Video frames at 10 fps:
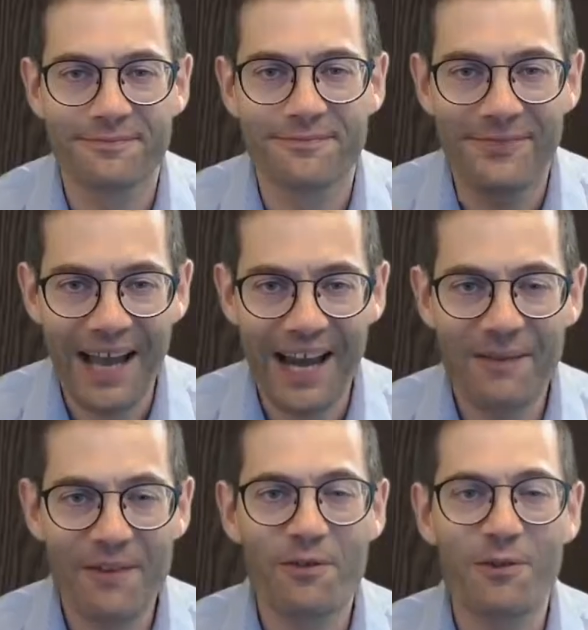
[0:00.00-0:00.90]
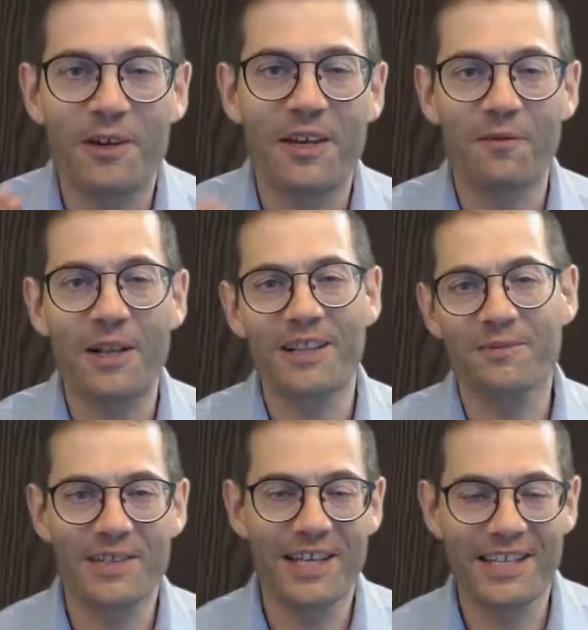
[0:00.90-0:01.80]
Hello everyone and welcome
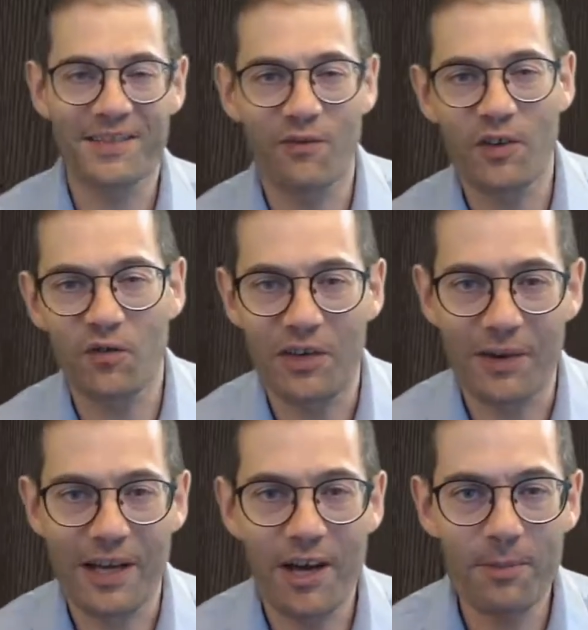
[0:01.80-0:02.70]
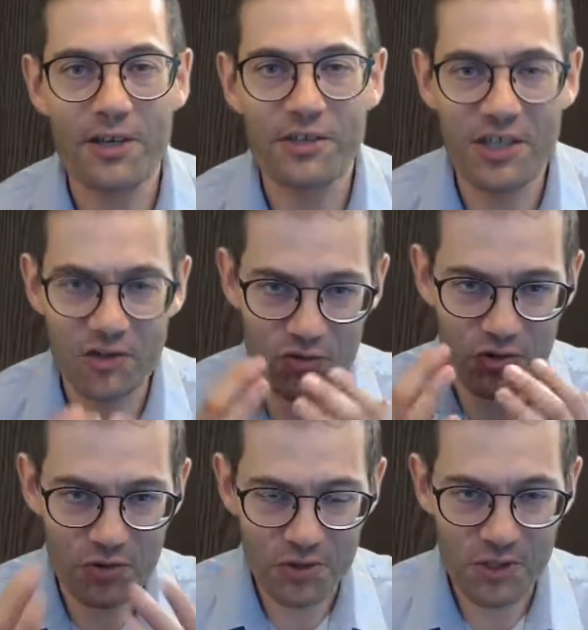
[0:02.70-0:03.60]
to Lesson 50, where I'm going to
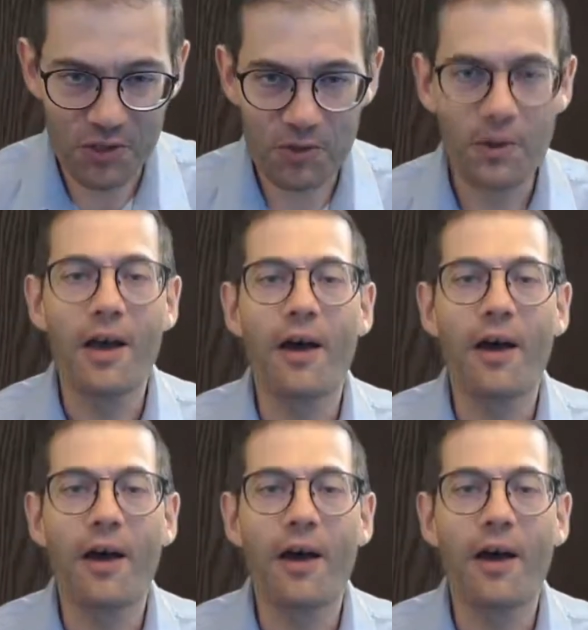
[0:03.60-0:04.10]
introduce to you